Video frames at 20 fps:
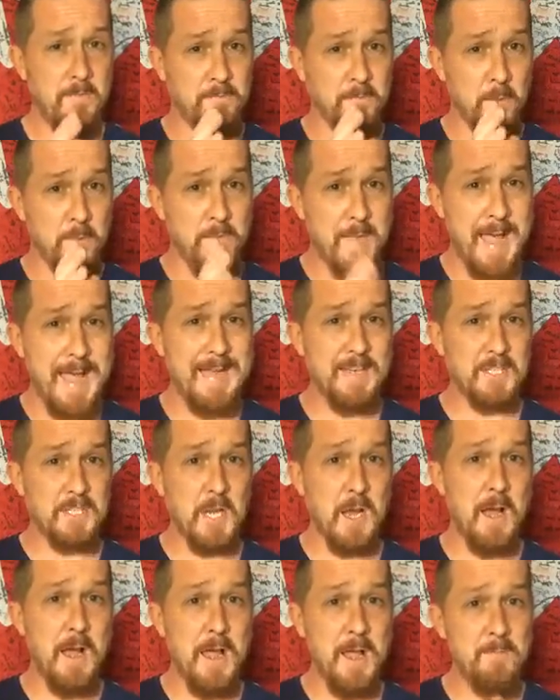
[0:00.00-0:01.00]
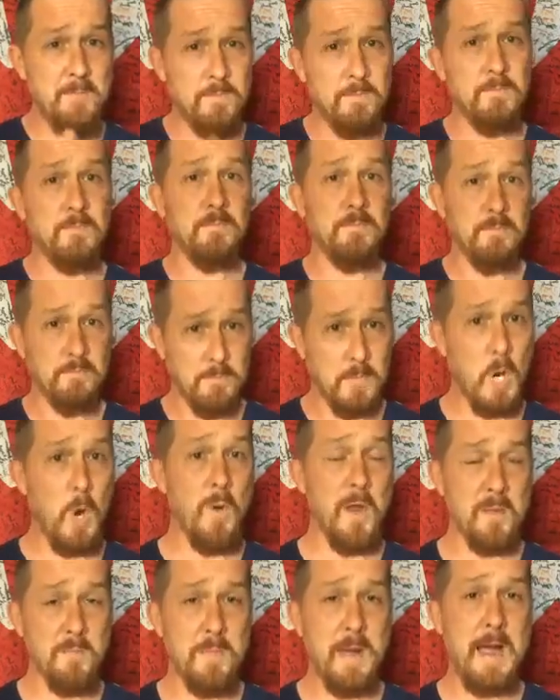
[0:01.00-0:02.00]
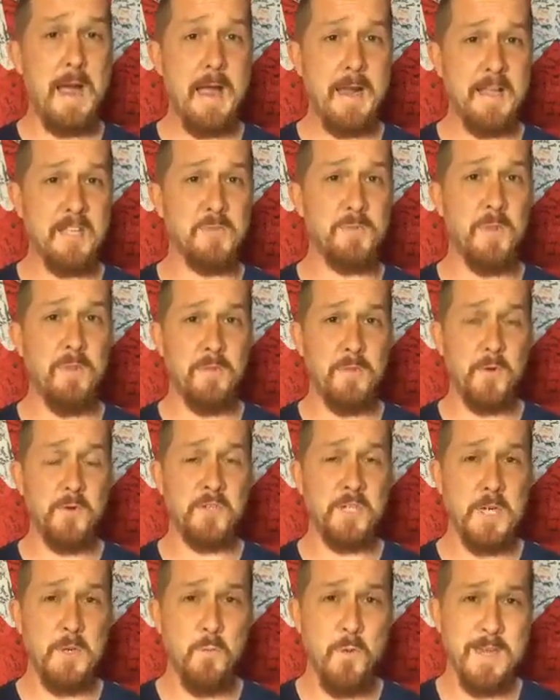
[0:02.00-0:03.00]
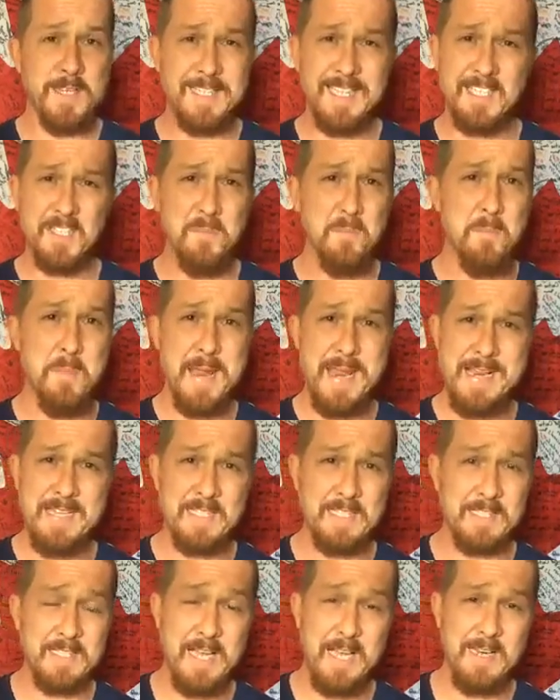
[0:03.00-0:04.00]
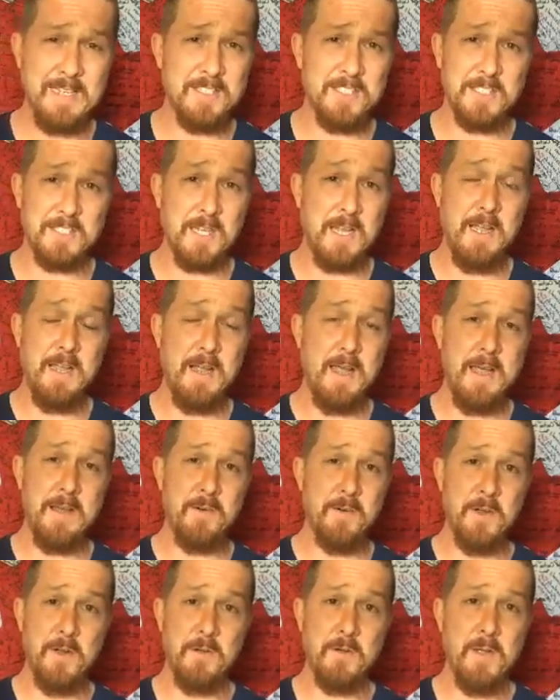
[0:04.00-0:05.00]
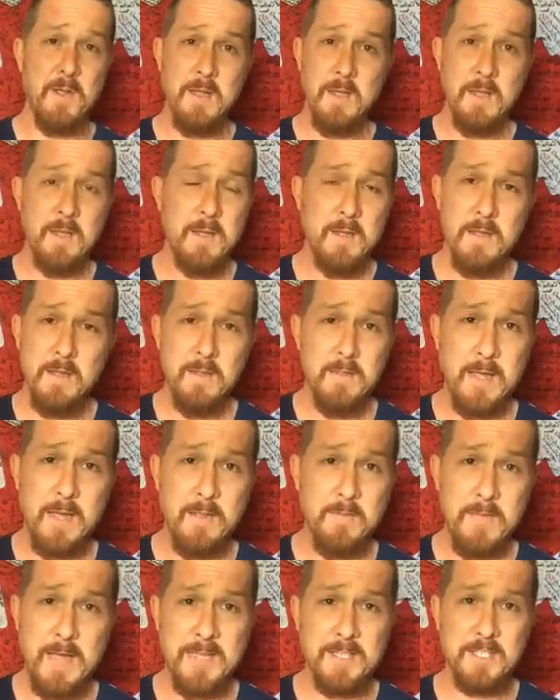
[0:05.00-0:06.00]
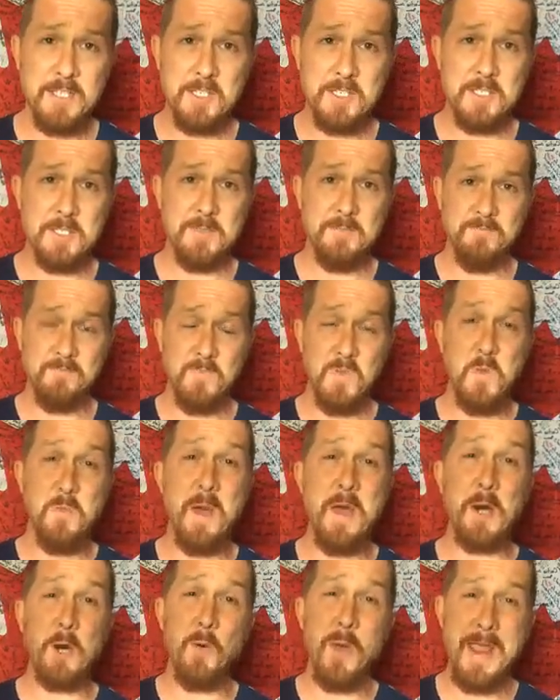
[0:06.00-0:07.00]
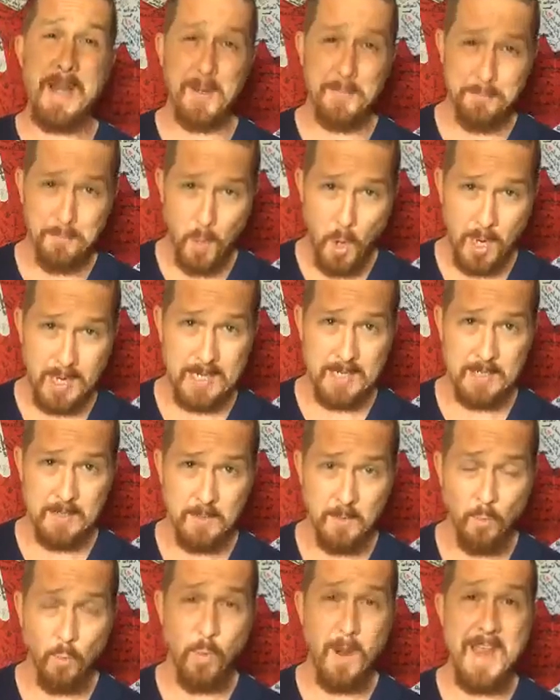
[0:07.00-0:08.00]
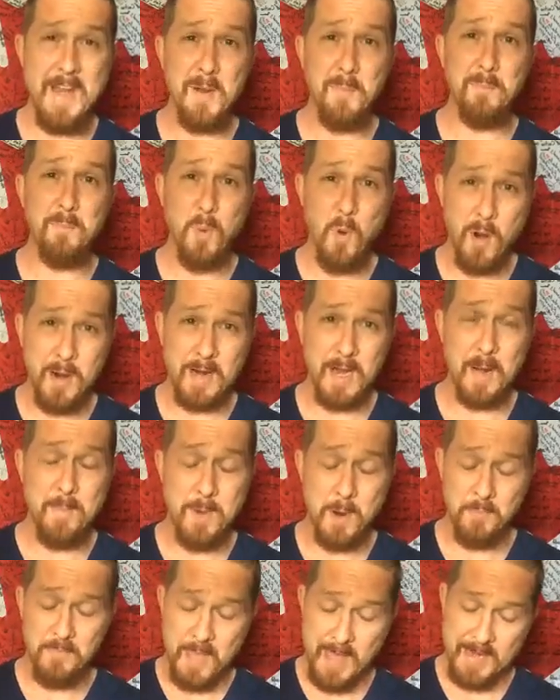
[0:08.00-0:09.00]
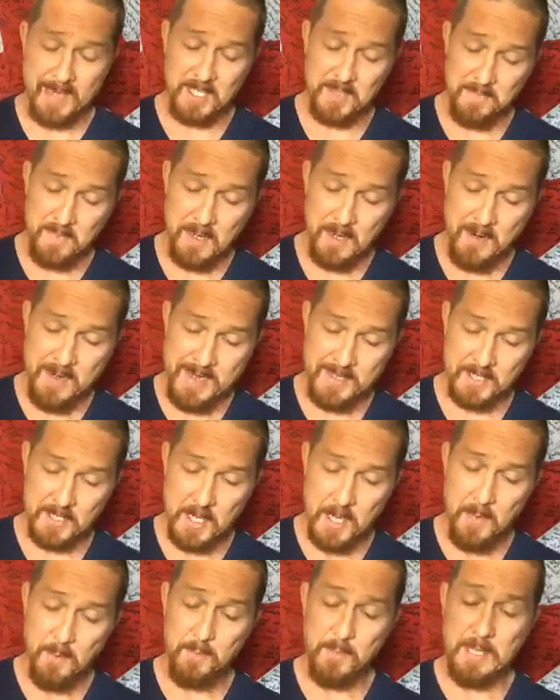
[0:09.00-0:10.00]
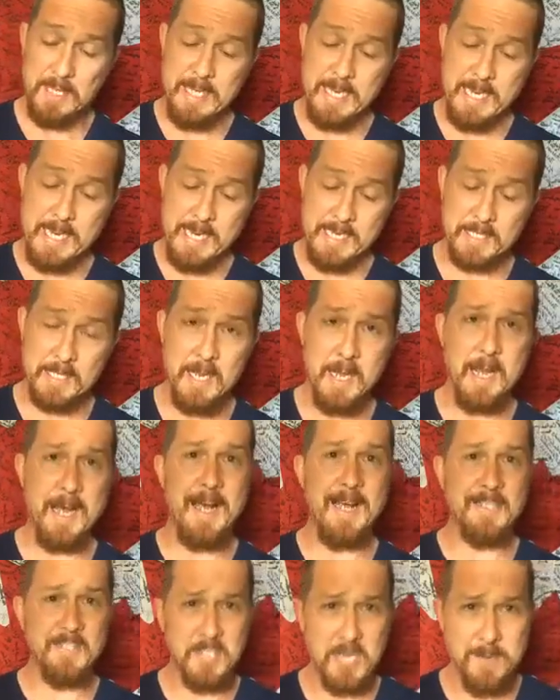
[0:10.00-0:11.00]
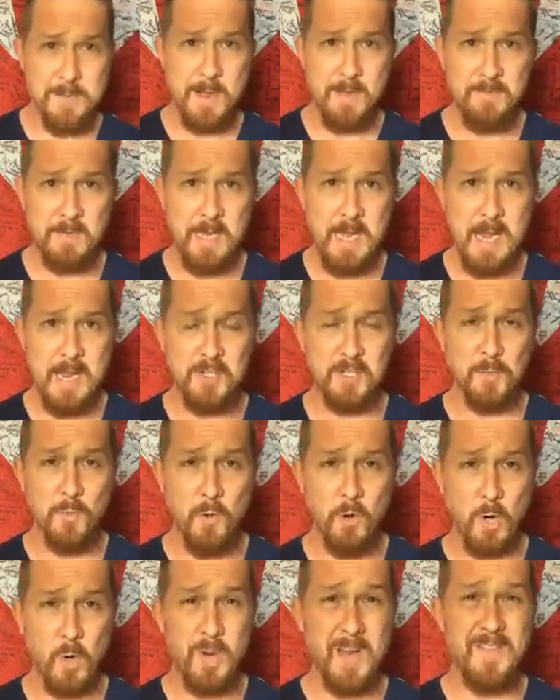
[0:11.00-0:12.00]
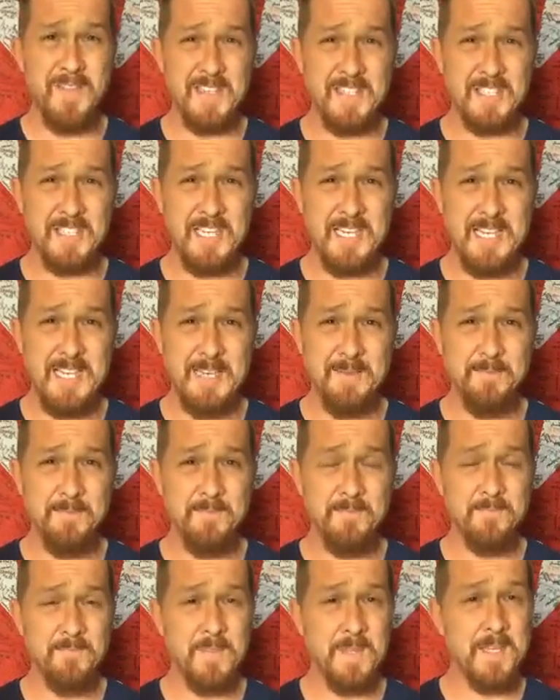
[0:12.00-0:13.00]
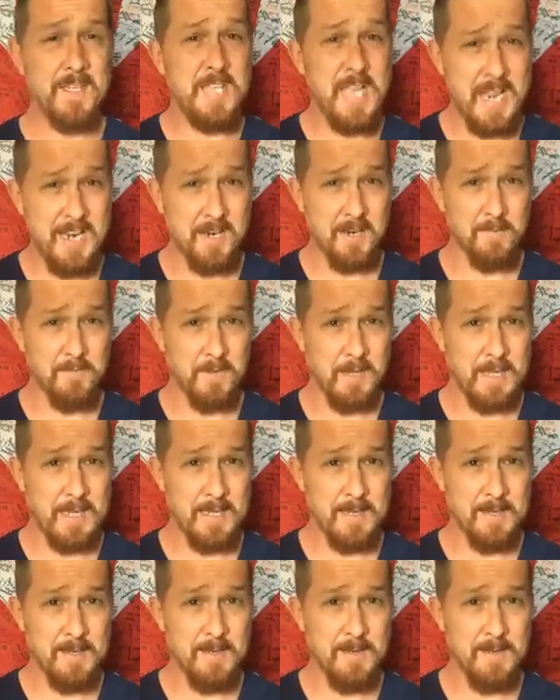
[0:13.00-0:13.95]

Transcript: from that time going back, it's been 13 weeks. That's amazing. That is just, I don't know. That's, you better write a book. Write a book about that experience, please. DMFK tomorrow in the city, tentatively